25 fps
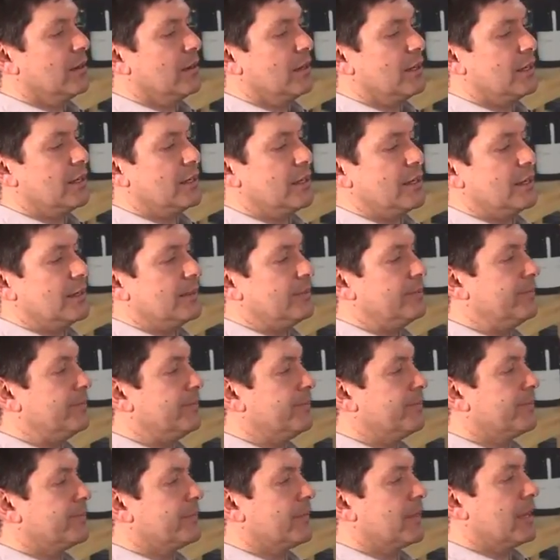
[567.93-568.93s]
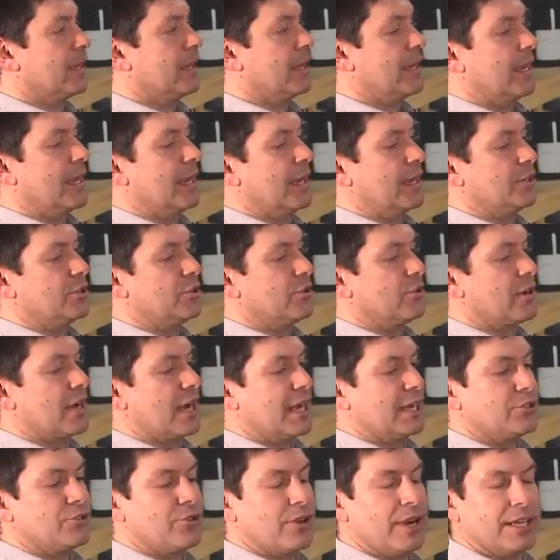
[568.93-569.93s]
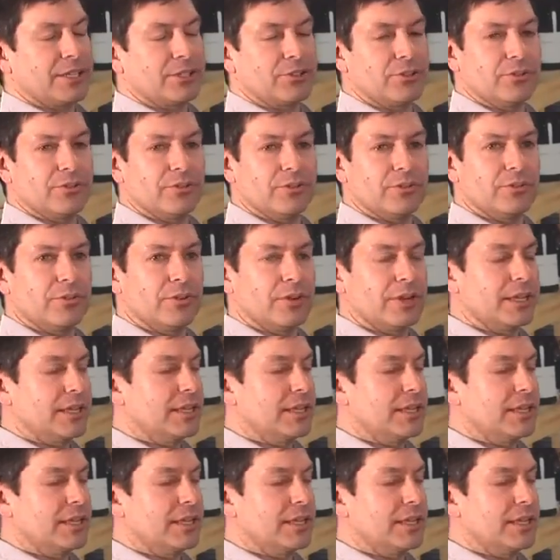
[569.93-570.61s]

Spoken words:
and your contractor